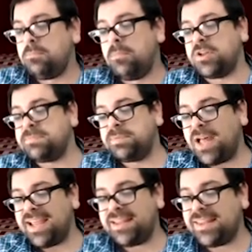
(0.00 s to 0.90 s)

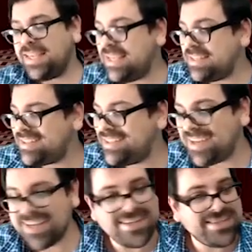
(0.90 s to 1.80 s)
Multiplying these
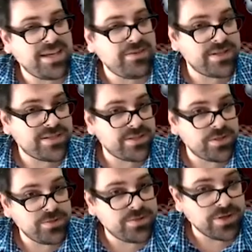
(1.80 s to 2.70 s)
does give us a
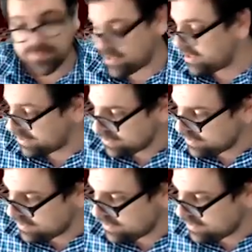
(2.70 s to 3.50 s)
two-term thing.